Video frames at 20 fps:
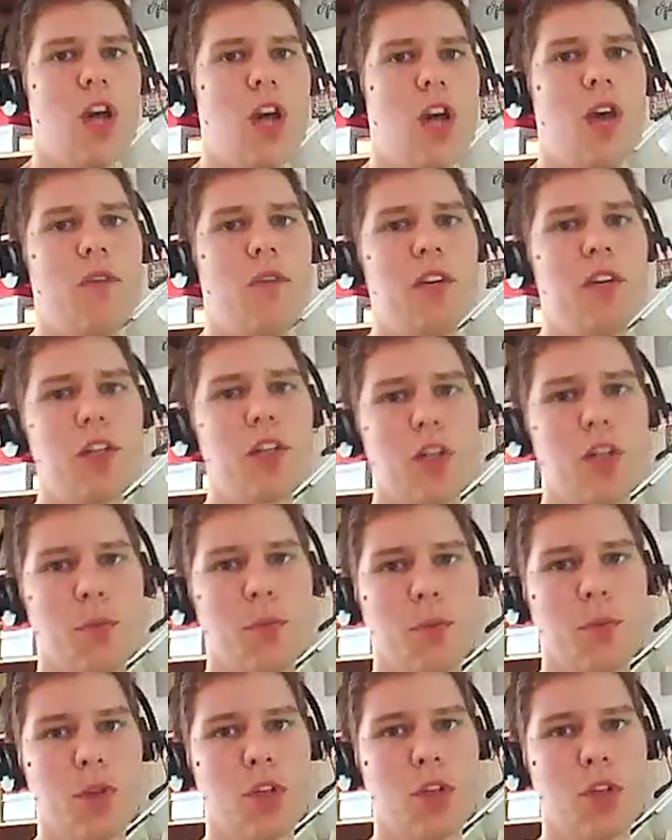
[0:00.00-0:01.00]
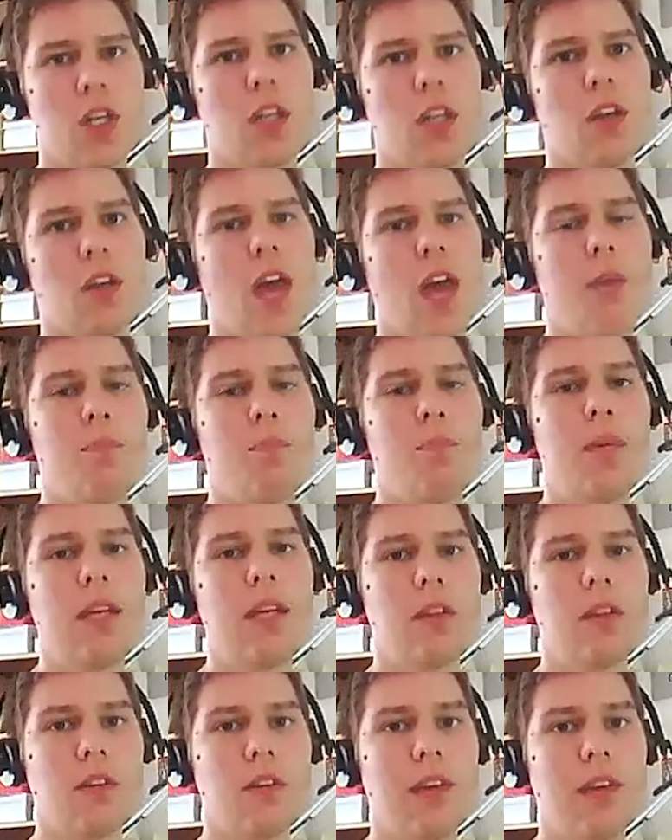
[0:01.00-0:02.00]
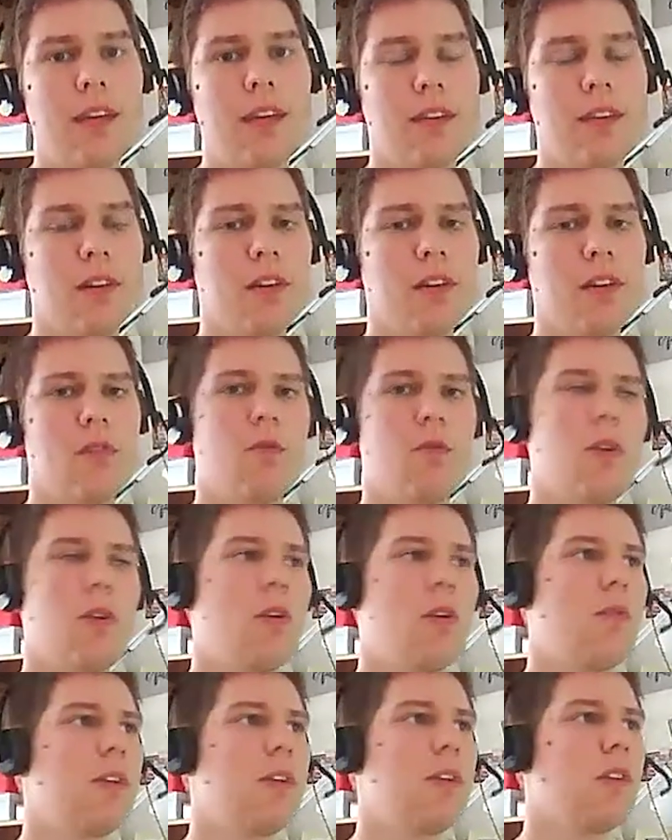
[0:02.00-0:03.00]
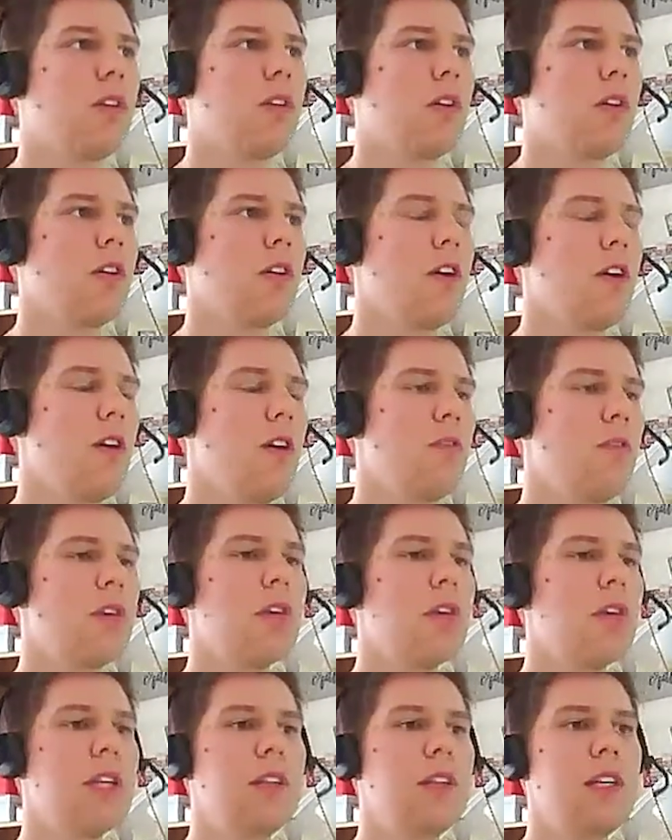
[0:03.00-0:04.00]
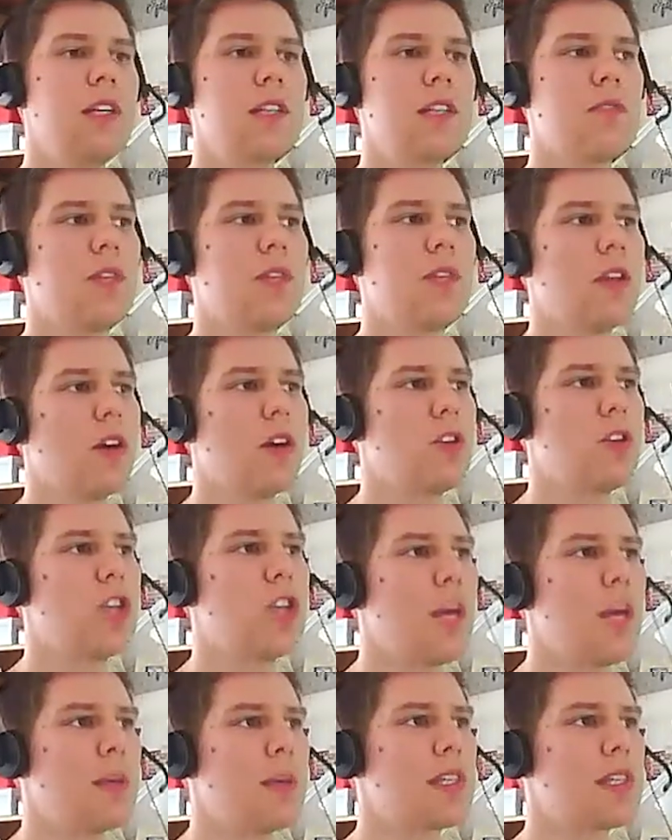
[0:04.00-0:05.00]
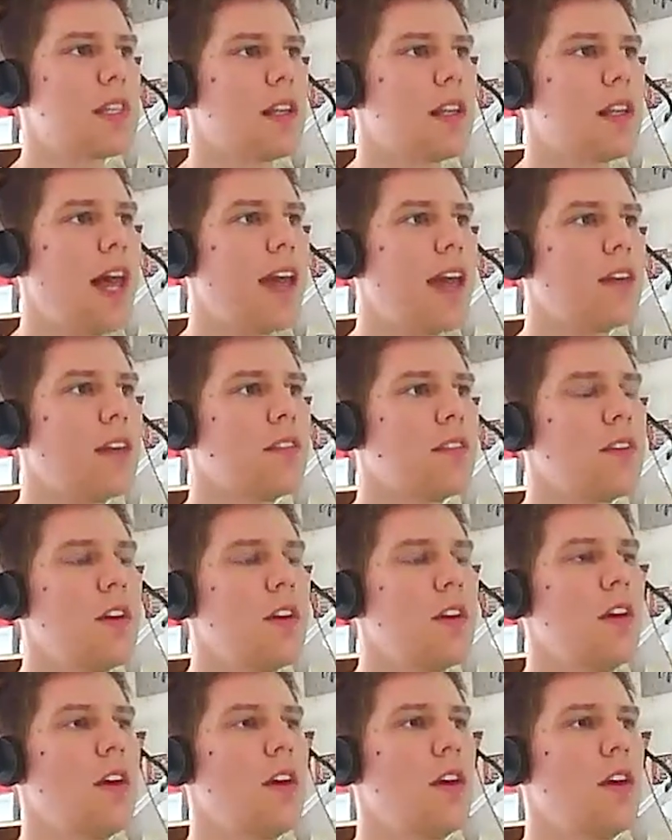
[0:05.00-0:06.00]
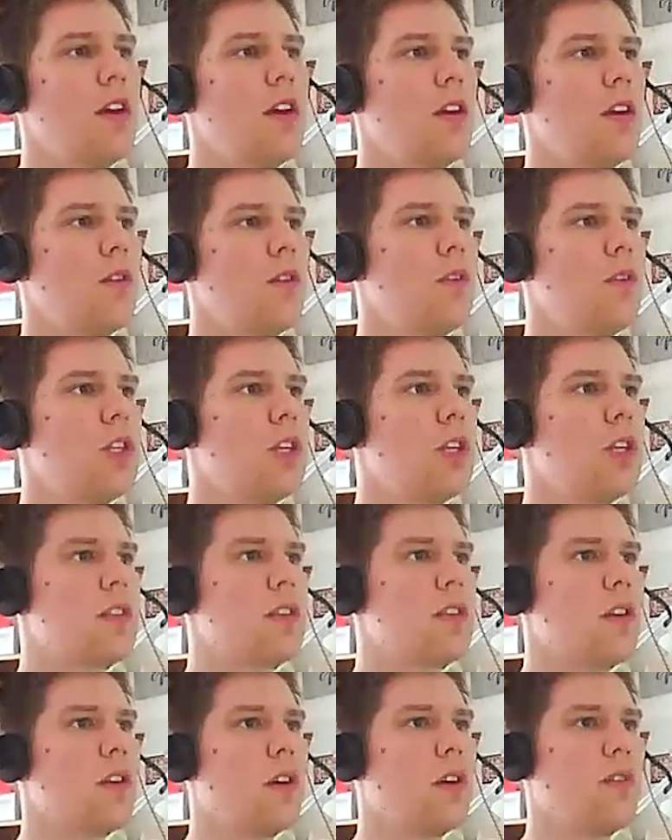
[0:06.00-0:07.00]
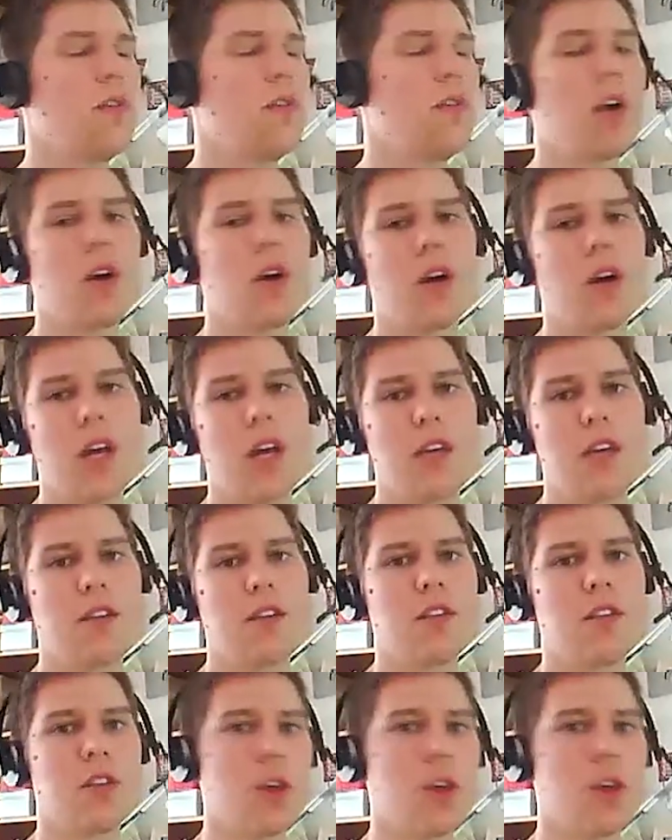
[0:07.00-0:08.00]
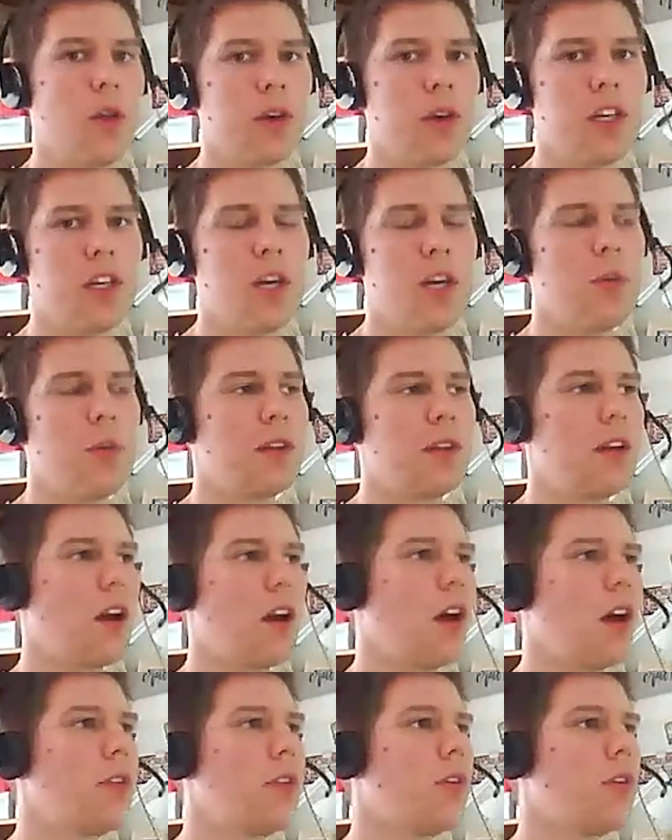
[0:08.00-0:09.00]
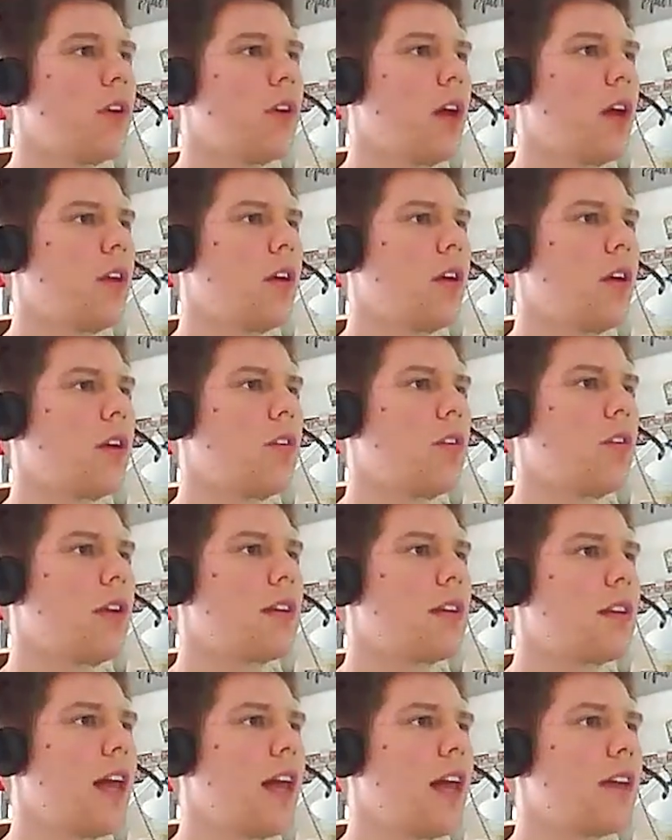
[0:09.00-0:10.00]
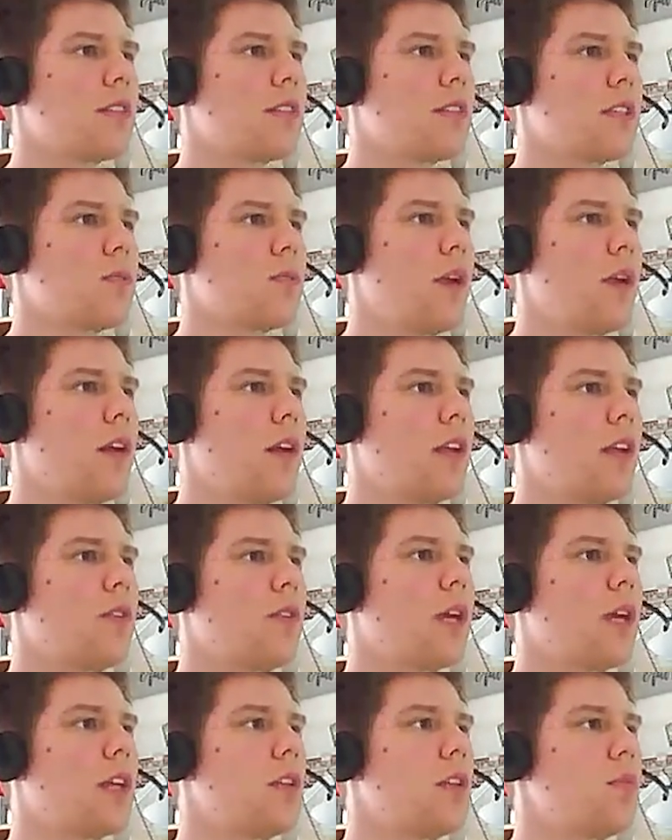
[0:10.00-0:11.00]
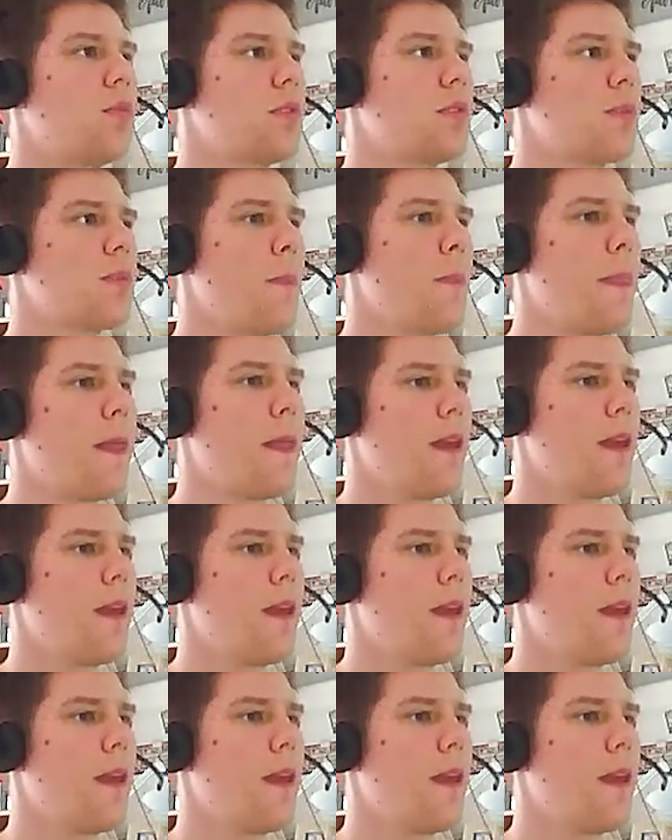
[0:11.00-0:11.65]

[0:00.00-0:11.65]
Java Virtual Machine and Bean data. Uh, we, uh, we read these with a JMX client which is uh, for our case is Jolokia, but there are other uh, great clients as well that you can use.